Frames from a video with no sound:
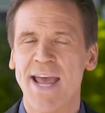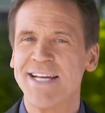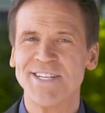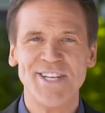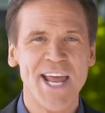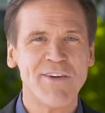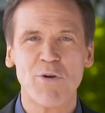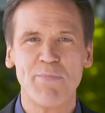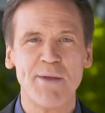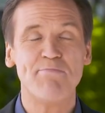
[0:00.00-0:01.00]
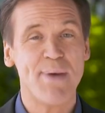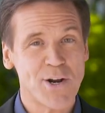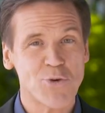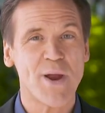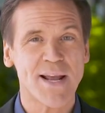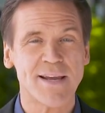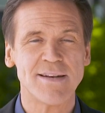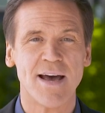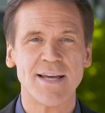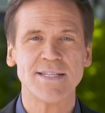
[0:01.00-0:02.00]
has never been better
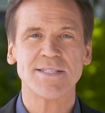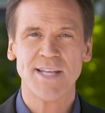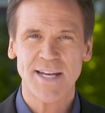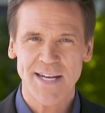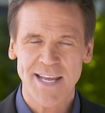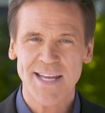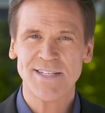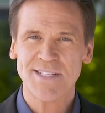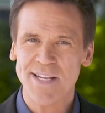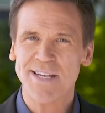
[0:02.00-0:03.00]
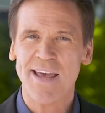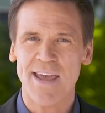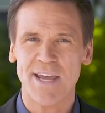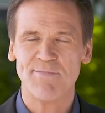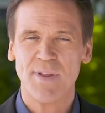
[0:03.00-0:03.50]
recognized than it is today.